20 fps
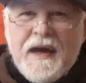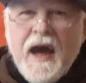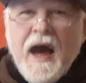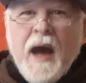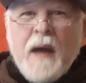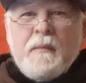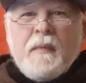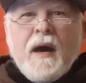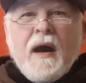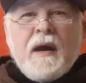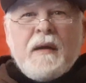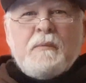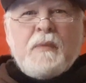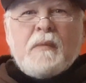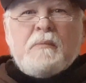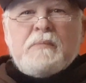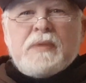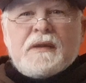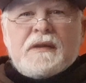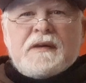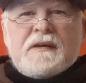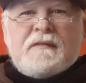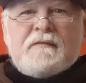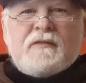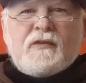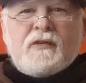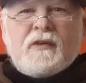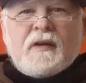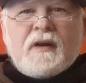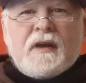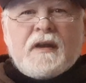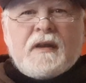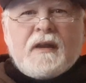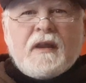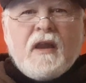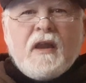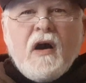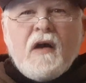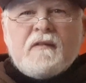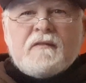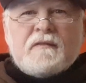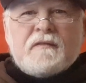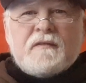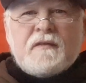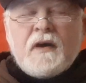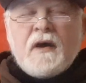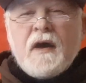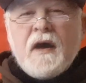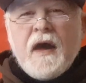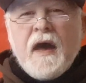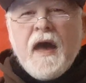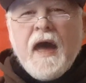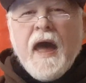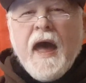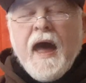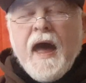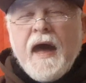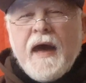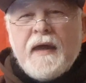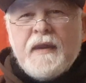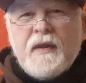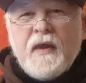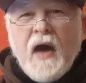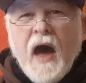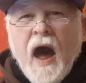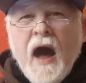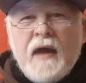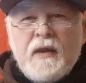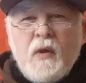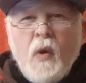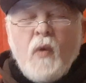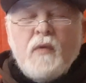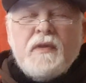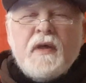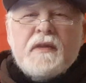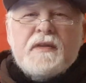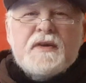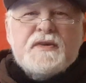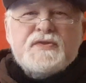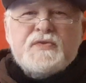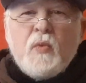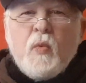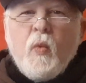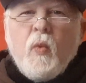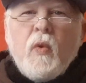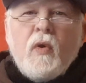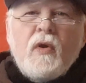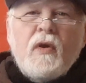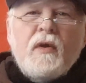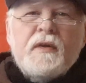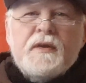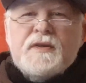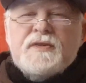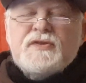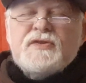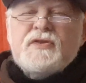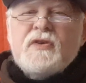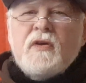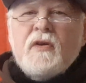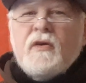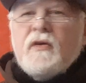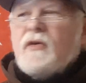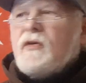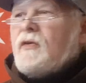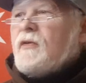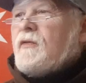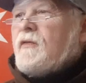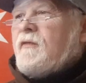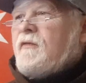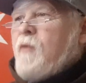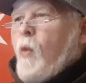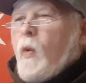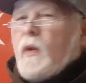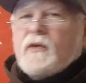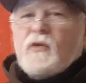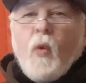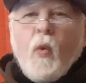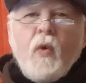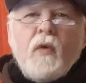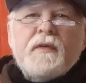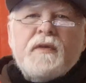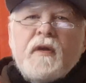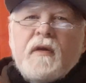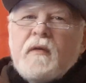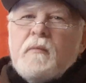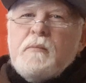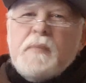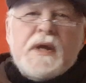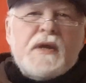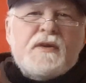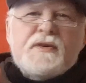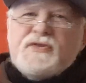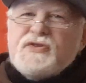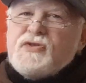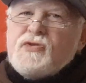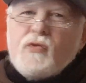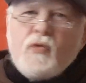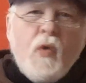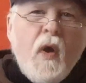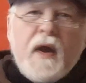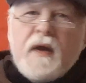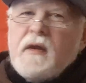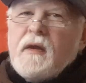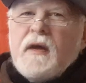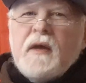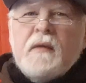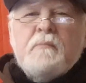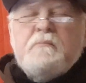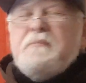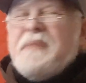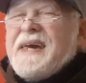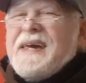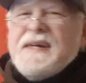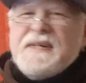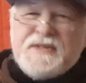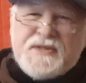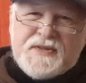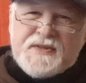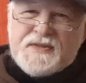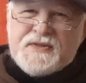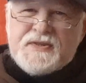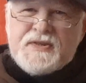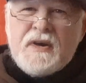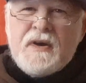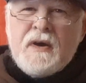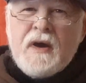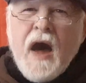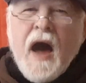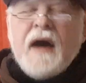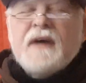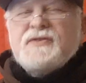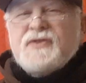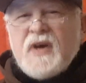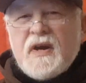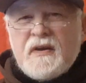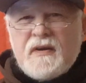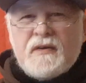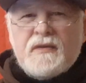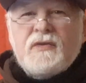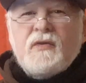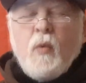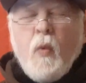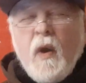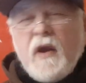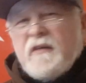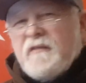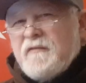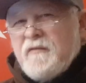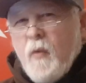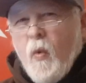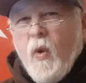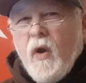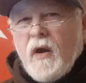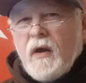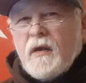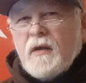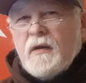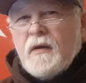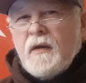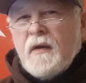I, I am a believer in love. And I know that this world is uh, foretold to be destroyed in pieces, Isaiah 24.